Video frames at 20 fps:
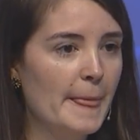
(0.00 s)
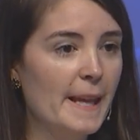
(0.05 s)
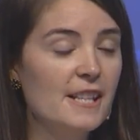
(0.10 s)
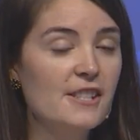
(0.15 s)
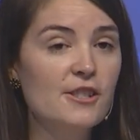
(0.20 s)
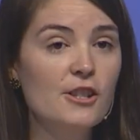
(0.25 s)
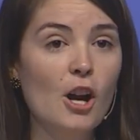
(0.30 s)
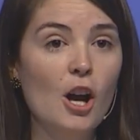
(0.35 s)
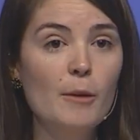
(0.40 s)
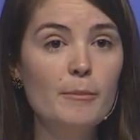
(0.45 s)

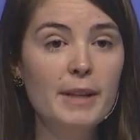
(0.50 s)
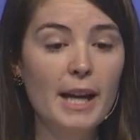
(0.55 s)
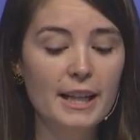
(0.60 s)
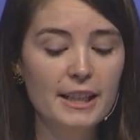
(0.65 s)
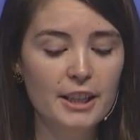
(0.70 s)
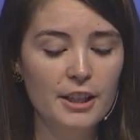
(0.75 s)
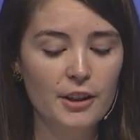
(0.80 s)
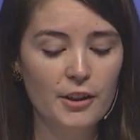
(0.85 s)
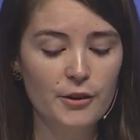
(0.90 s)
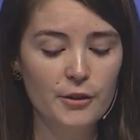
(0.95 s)
And Psalm
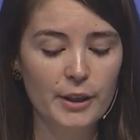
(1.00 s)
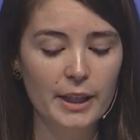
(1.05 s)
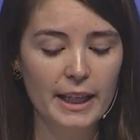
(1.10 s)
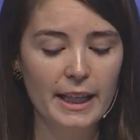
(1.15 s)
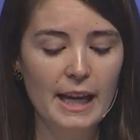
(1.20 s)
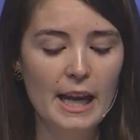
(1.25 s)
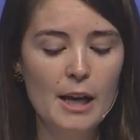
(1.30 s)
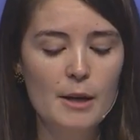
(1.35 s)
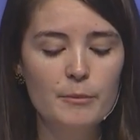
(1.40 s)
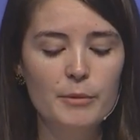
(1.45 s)

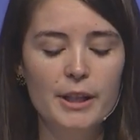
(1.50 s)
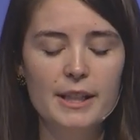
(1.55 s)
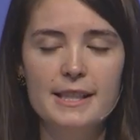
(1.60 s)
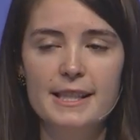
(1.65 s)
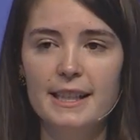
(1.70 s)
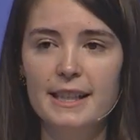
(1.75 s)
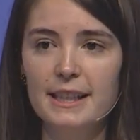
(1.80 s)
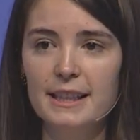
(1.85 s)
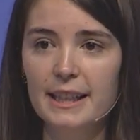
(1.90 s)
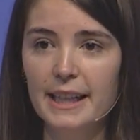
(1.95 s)
93 brings
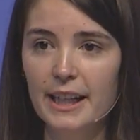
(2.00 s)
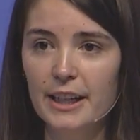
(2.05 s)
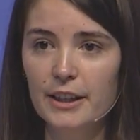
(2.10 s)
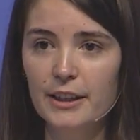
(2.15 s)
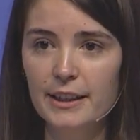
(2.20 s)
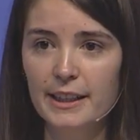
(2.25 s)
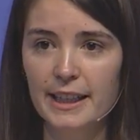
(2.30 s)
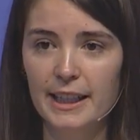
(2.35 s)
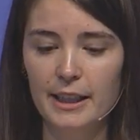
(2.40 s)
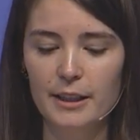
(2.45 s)
the
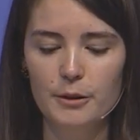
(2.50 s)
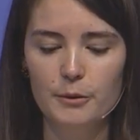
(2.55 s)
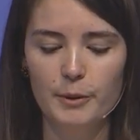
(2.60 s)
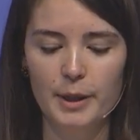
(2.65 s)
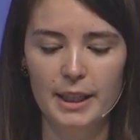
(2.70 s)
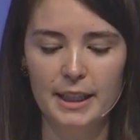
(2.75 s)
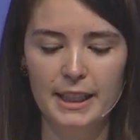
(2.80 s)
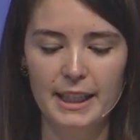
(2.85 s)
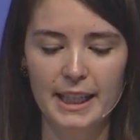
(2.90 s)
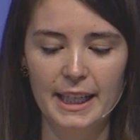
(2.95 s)
clarity
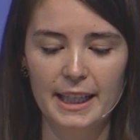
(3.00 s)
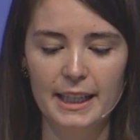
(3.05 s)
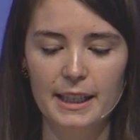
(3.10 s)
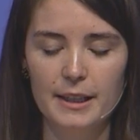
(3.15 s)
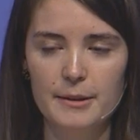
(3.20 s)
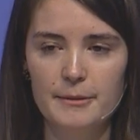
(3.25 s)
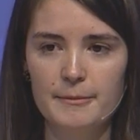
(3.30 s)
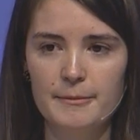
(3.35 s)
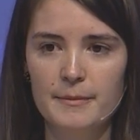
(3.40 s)
we need.